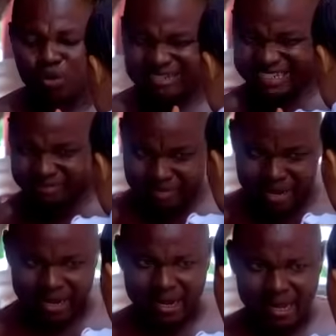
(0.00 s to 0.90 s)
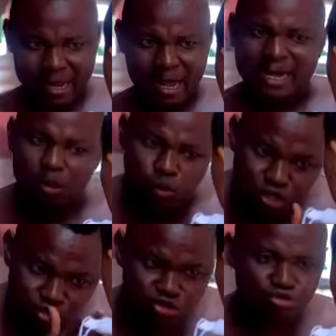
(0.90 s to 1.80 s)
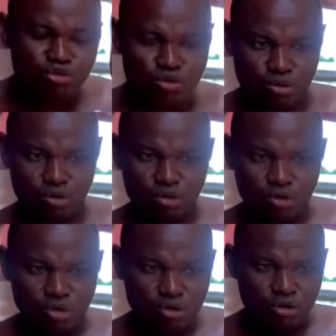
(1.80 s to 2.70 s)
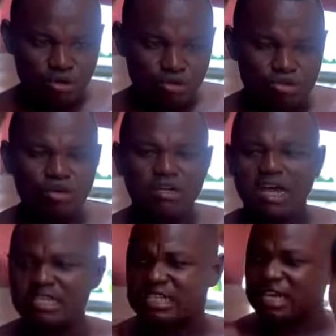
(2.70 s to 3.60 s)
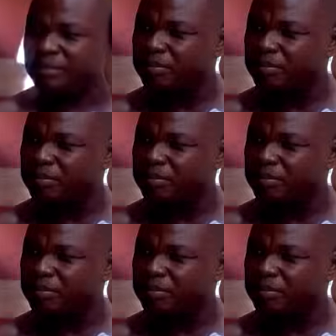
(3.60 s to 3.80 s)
wanting me. And I want you too. So let's keep